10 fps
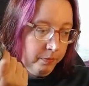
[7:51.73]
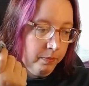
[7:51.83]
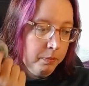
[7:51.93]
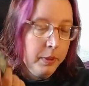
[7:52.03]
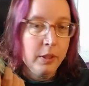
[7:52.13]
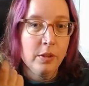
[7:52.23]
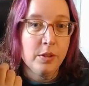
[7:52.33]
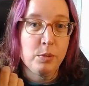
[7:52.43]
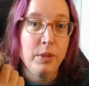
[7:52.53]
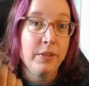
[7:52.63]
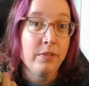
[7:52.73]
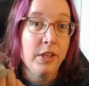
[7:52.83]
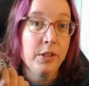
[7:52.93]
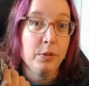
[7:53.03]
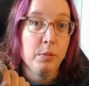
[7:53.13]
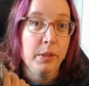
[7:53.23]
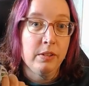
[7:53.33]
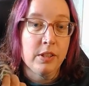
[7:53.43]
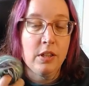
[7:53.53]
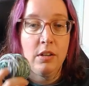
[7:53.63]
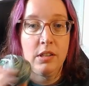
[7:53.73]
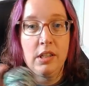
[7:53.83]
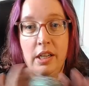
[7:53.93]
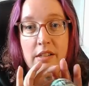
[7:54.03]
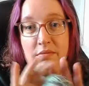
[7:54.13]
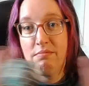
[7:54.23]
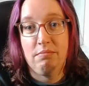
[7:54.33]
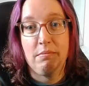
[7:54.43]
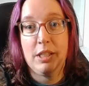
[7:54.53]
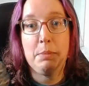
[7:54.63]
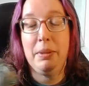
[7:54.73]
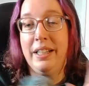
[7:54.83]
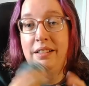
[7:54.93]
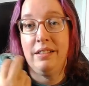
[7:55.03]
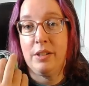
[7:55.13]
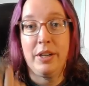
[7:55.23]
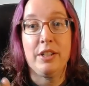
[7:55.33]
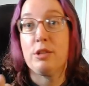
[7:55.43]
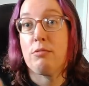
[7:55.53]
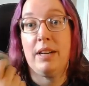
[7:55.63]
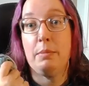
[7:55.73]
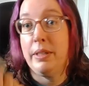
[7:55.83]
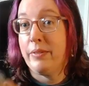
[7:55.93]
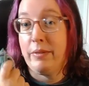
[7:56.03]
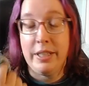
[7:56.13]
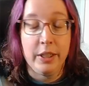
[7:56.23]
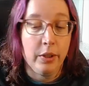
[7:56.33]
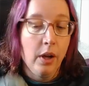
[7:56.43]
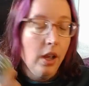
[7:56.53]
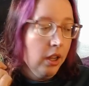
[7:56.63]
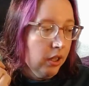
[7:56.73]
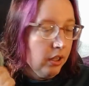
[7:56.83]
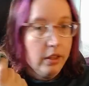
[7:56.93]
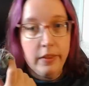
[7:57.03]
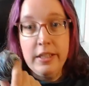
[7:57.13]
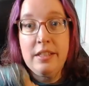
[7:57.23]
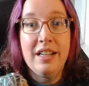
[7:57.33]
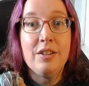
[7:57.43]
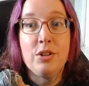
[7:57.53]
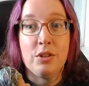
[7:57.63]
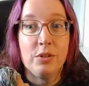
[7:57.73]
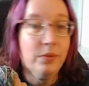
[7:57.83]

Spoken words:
because whenever I do a pair of socks I split so I can just grab whenever I'm ready to go. This tells you